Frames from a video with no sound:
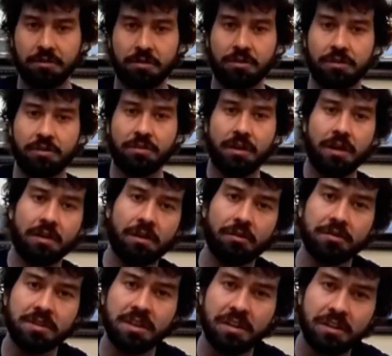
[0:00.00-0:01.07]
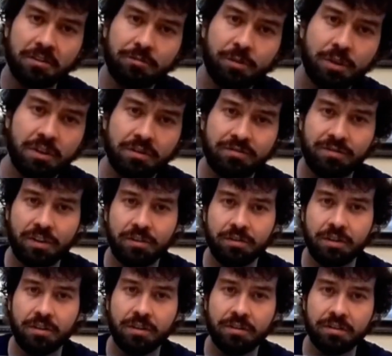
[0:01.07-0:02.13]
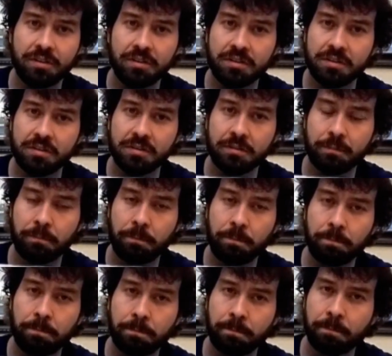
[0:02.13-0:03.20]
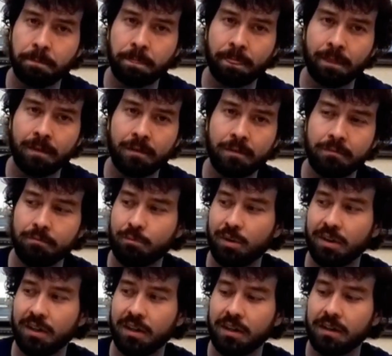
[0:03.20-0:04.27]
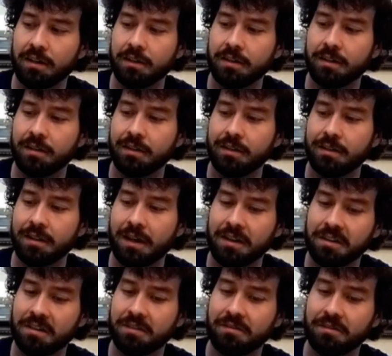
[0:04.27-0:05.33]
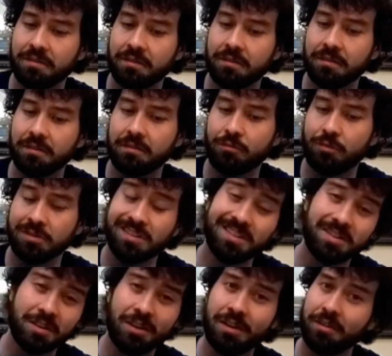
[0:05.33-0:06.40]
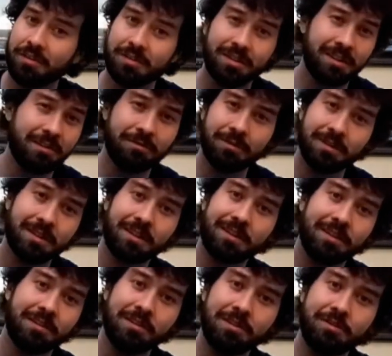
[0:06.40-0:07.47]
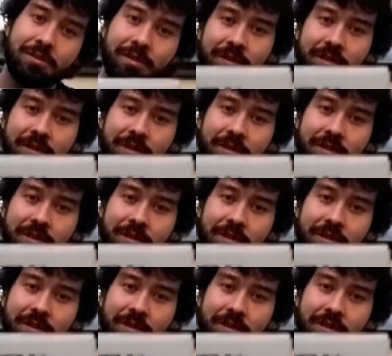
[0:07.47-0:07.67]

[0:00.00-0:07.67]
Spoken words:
turn it around. I was thinking of putting a fender rear on this, but now that once I saw how clean it was, I couldn't do it,